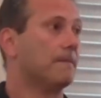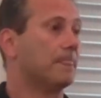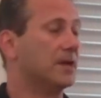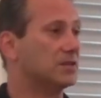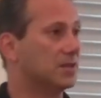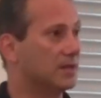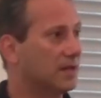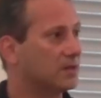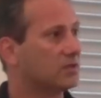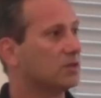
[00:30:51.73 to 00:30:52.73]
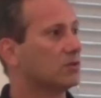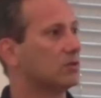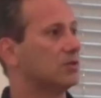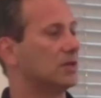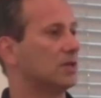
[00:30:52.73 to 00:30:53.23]
There's another
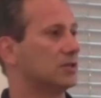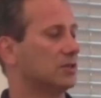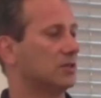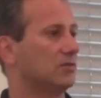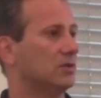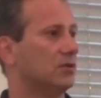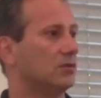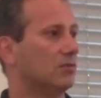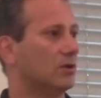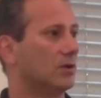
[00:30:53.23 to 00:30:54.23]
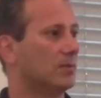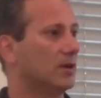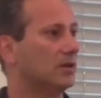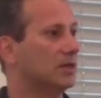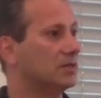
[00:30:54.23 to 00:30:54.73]
synchronization that we need to worry
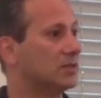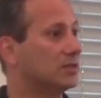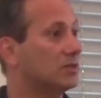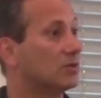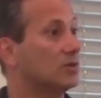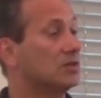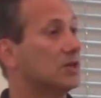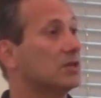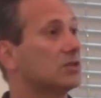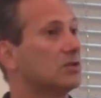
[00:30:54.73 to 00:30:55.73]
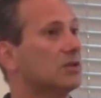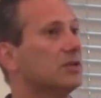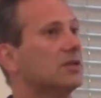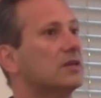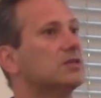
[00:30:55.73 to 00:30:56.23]
about, is the synchronization on
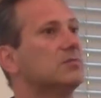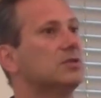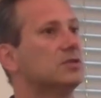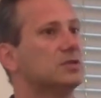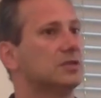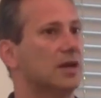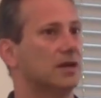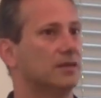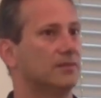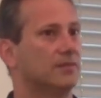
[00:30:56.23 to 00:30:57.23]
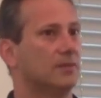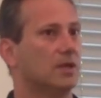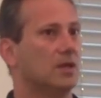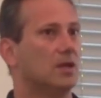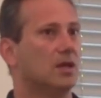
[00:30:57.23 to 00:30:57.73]
the transmission side.
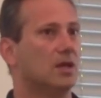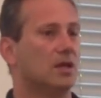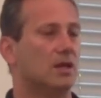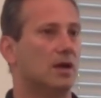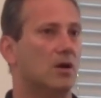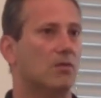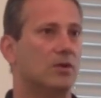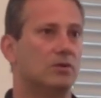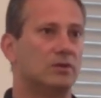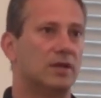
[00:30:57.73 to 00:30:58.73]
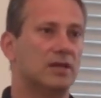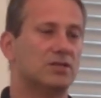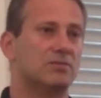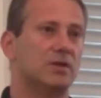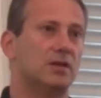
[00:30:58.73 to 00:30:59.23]
Now, when you're
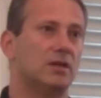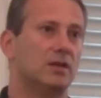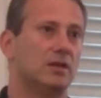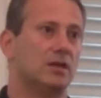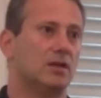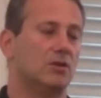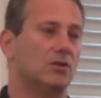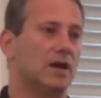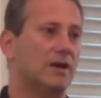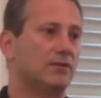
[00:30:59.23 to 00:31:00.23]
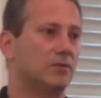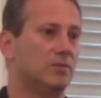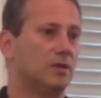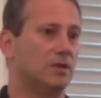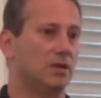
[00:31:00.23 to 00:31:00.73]
transmitting, you have to
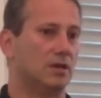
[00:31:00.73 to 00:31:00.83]
be